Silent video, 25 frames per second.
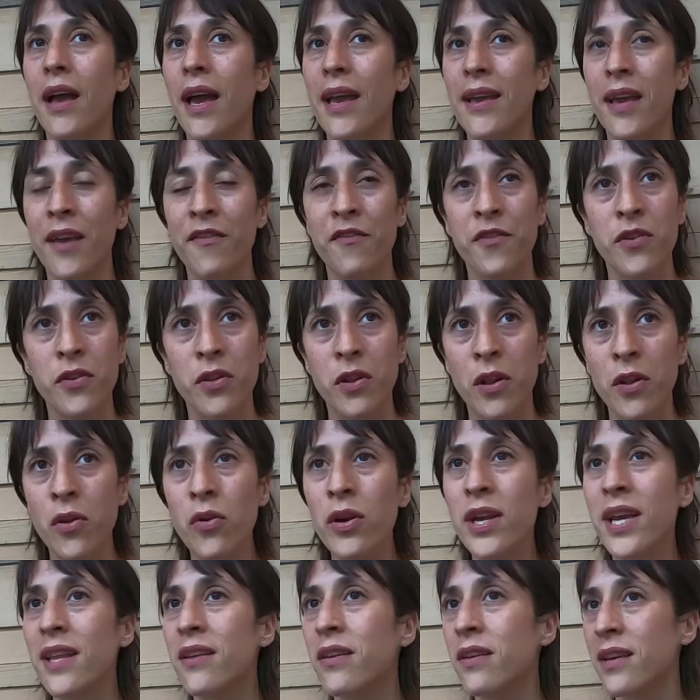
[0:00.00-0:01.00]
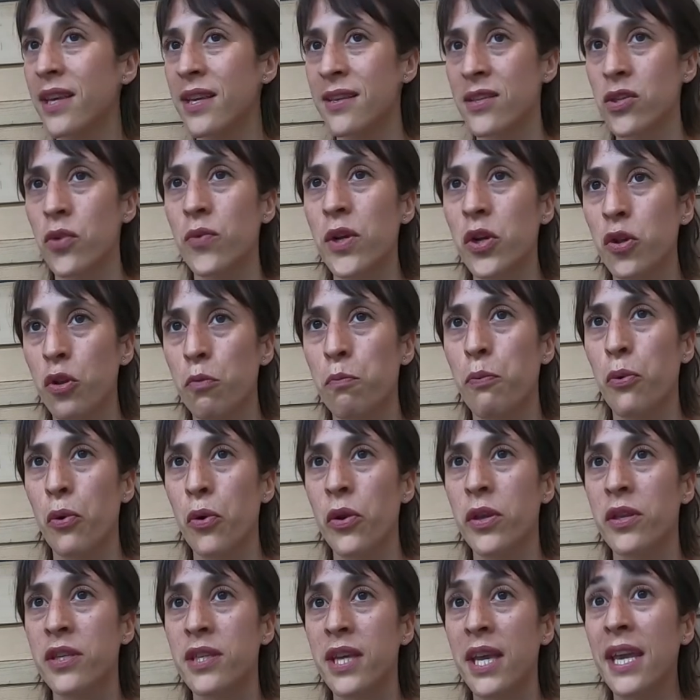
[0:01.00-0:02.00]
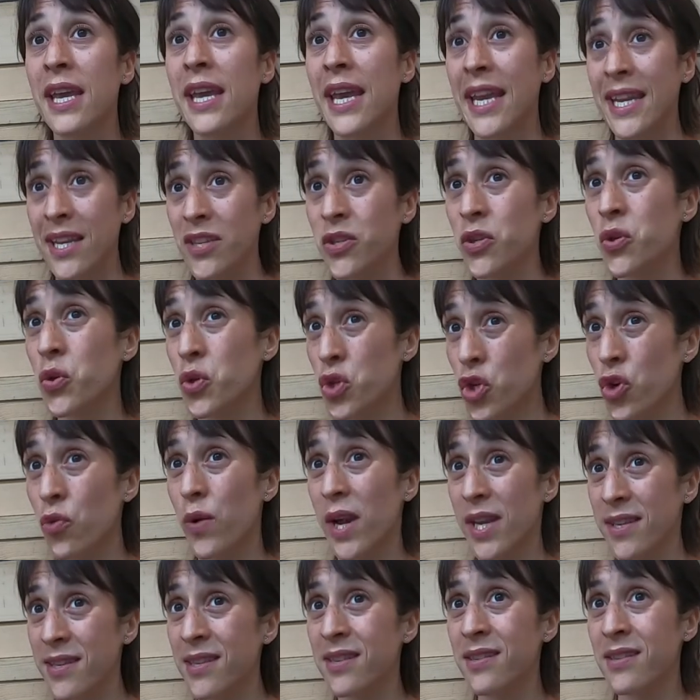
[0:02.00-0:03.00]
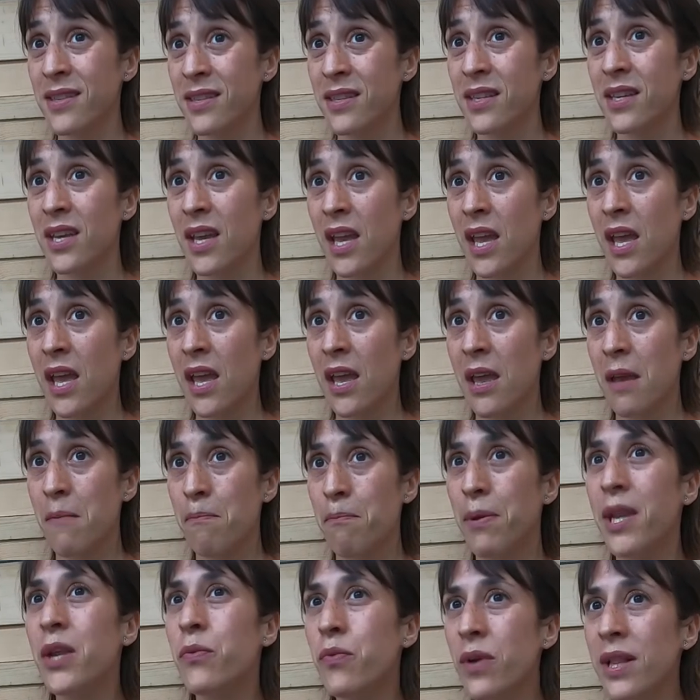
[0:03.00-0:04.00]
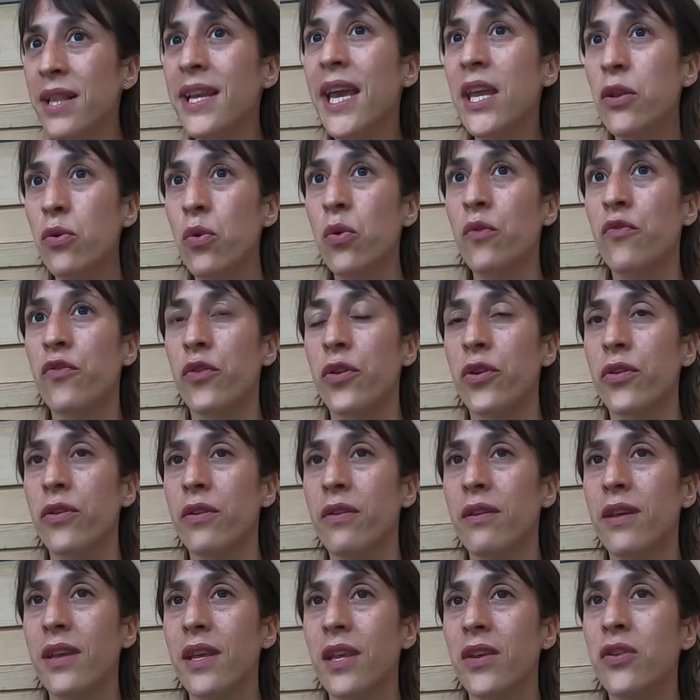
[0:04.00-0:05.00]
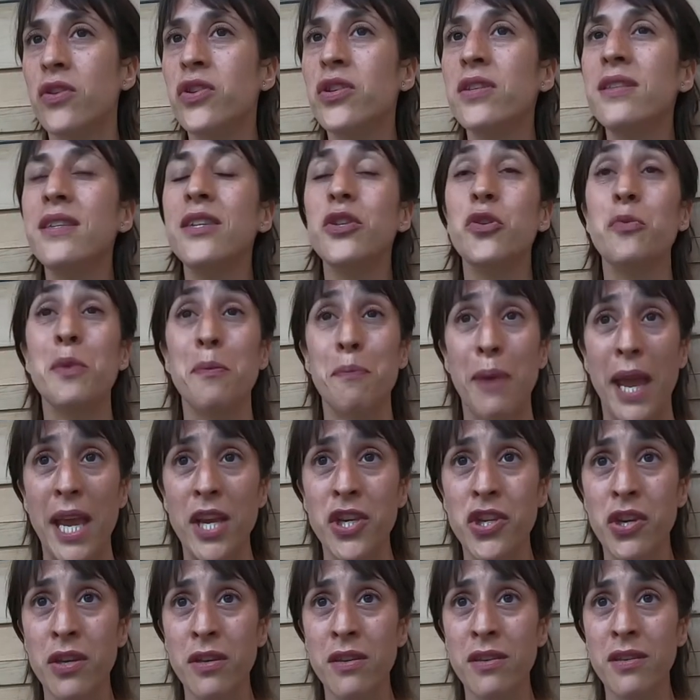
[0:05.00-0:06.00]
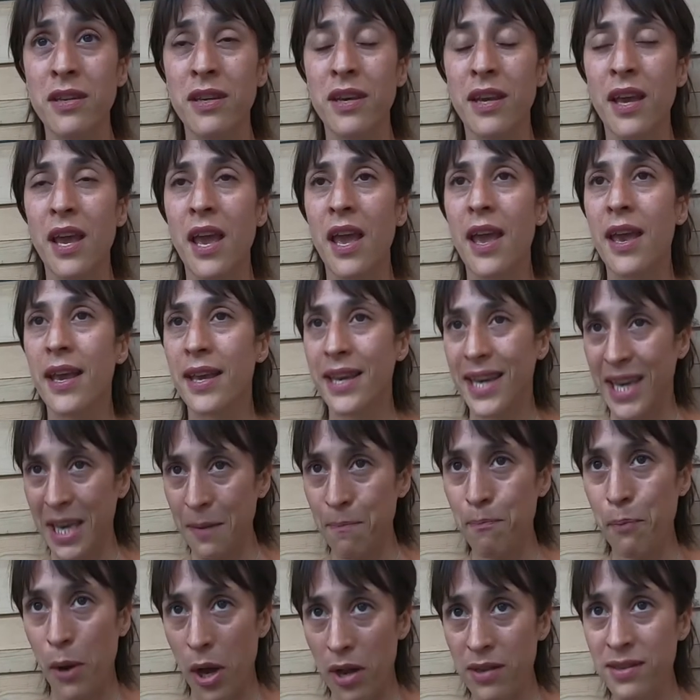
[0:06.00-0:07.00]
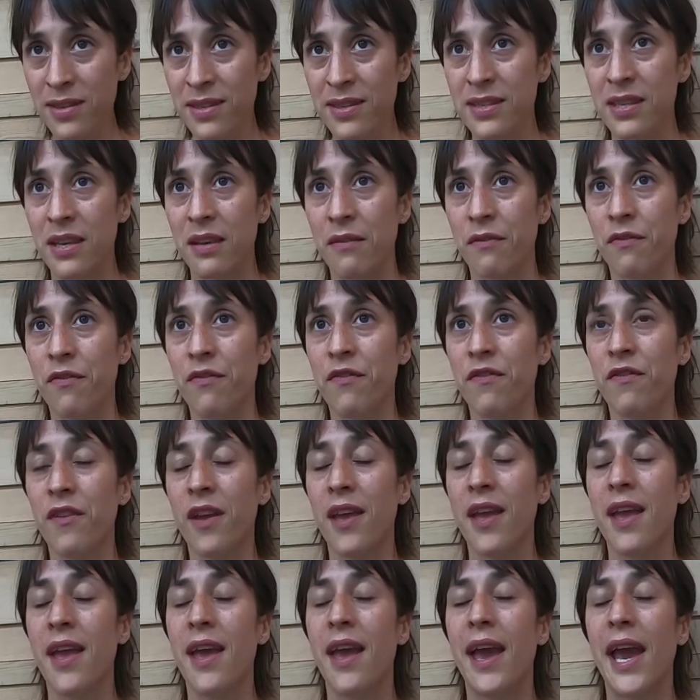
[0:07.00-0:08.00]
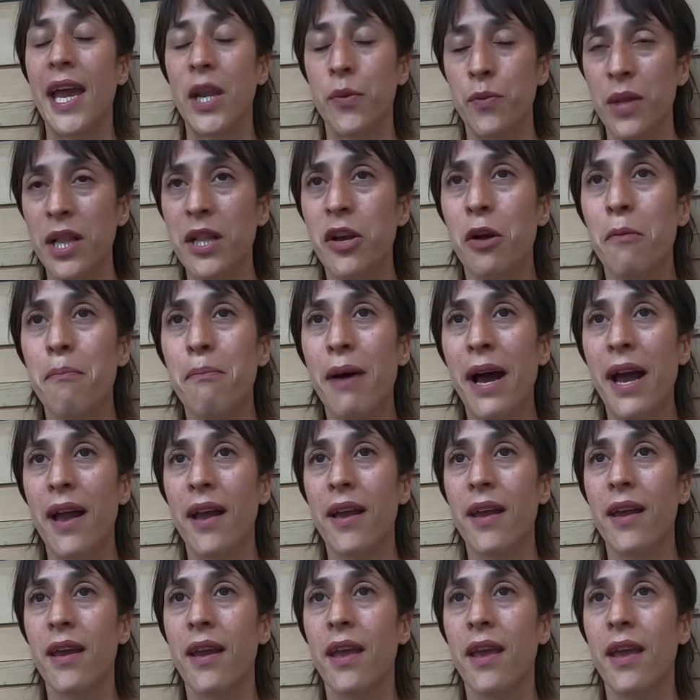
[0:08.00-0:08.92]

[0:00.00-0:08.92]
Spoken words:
if you look at a historical point, it is a huge crisis, but it will get over. You just need to be patient, keep positive, and it will come back.